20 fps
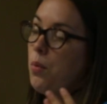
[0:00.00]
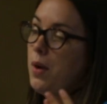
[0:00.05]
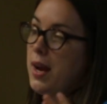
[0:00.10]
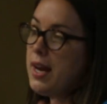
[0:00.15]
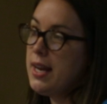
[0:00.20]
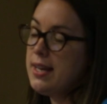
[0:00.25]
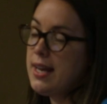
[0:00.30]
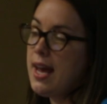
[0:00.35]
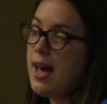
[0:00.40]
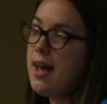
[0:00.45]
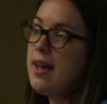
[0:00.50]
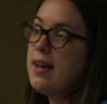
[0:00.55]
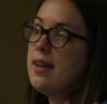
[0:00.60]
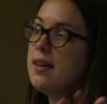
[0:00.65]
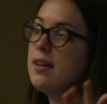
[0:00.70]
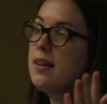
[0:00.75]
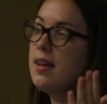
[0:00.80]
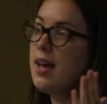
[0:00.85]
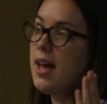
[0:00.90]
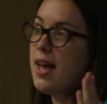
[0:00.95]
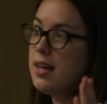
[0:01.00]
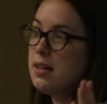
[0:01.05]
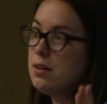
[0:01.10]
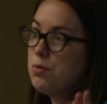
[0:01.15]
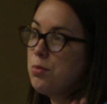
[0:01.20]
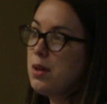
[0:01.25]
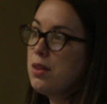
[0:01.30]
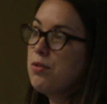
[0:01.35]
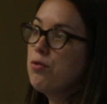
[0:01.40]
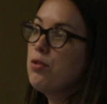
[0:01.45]
Wayne Yang
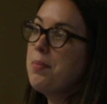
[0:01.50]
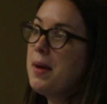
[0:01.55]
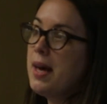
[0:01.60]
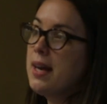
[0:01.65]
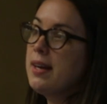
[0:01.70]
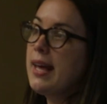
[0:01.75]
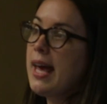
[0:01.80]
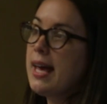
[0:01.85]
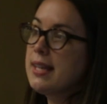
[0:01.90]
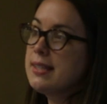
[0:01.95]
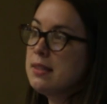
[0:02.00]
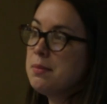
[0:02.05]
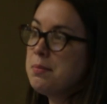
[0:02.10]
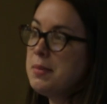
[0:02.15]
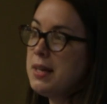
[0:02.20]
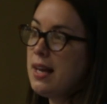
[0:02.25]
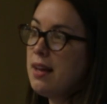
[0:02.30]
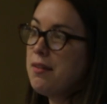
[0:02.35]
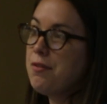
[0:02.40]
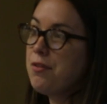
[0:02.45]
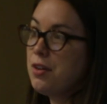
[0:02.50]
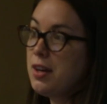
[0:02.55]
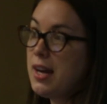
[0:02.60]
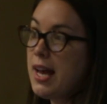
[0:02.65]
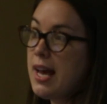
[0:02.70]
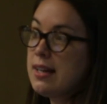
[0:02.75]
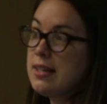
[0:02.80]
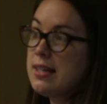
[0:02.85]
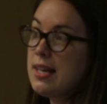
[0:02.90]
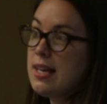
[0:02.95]
and with Ruben Gastambide
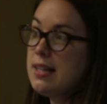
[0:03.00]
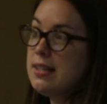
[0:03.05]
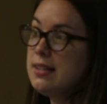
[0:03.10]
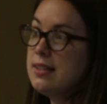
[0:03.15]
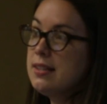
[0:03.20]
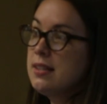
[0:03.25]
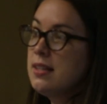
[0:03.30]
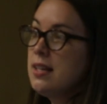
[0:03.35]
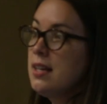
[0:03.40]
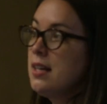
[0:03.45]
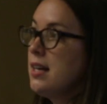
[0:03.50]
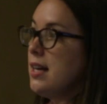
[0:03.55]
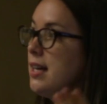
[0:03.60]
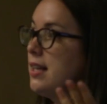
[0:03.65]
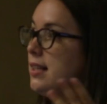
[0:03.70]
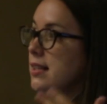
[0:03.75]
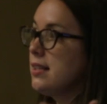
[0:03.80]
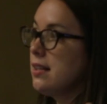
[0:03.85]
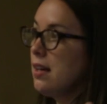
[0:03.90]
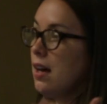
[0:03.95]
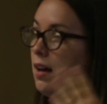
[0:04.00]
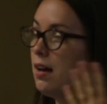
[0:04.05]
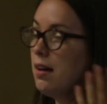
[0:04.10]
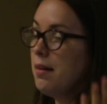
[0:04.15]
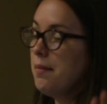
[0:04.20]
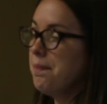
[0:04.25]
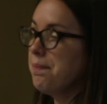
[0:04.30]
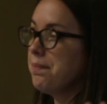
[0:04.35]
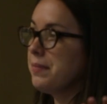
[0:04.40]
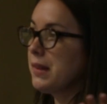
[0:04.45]
Fernandez. It's
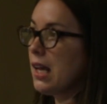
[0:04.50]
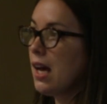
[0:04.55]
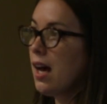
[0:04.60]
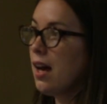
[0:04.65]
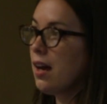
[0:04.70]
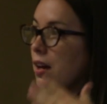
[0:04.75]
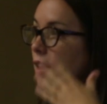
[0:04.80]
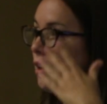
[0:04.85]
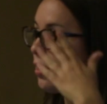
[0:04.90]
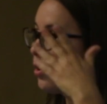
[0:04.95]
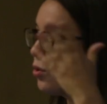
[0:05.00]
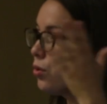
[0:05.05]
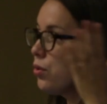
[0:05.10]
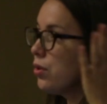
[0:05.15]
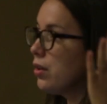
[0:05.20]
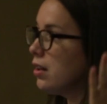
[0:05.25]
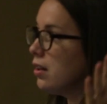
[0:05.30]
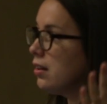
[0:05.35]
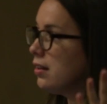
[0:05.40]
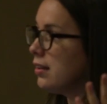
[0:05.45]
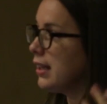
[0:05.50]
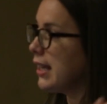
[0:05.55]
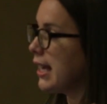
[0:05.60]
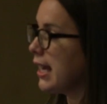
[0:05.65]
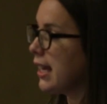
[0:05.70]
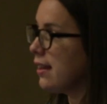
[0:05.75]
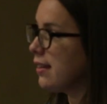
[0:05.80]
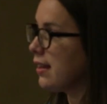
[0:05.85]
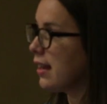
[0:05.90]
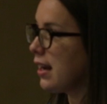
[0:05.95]
a Google
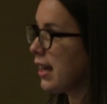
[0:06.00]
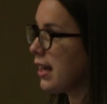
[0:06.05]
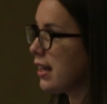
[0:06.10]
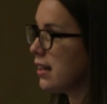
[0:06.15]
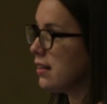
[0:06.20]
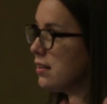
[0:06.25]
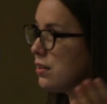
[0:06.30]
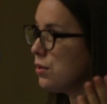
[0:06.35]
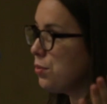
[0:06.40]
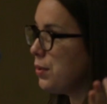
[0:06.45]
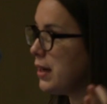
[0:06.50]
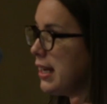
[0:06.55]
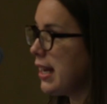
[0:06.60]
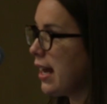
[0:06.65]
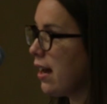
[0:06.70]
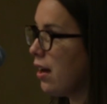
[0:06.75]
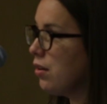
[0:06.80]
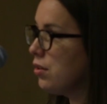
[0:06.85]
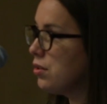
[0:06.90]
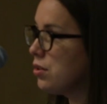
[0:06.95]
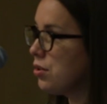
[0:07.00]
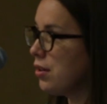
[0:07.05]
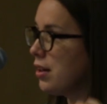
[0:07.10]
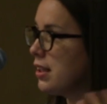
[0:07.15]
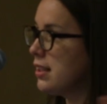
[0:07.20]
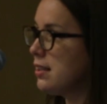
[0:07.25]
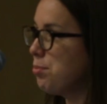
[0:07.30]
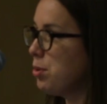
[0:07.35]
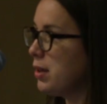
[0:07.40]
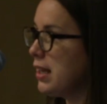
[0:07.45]
link that I can tweet out, or
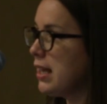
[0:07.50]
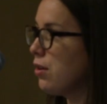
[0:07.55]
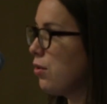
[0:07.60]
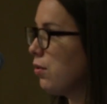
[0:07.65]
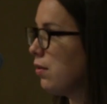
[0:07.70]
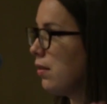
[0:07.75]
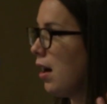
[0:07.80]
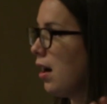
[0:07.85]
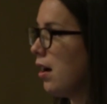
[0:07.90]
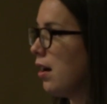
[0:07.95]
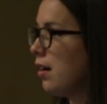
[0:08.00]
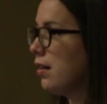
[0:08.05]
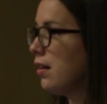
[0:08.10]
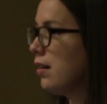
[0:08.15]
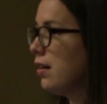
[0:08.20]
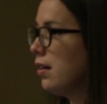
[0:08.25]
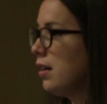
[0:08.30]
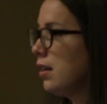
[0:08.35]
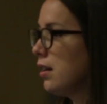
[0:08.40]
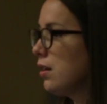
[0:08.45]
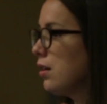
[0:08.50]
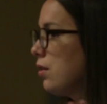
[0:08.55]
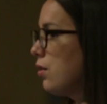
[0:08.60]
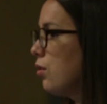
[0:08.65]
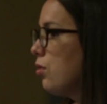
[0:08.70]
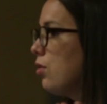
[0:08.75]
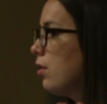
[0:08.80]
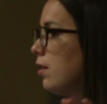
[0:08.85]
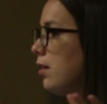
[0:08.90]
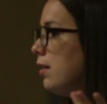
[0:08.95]
it's pretty
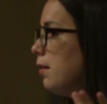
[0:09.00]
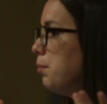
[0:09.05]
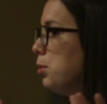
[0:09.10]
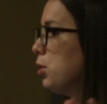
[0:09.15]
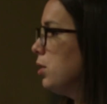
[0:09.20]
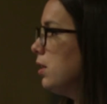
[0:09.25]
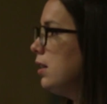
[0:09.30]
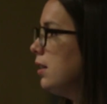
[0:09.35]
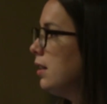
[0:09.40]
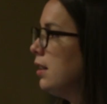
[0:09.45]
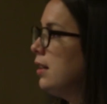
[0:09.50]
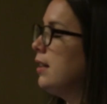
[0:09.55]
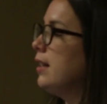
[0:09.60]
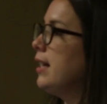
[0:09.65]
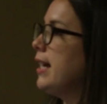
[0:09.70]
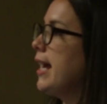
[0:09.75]
Googleable.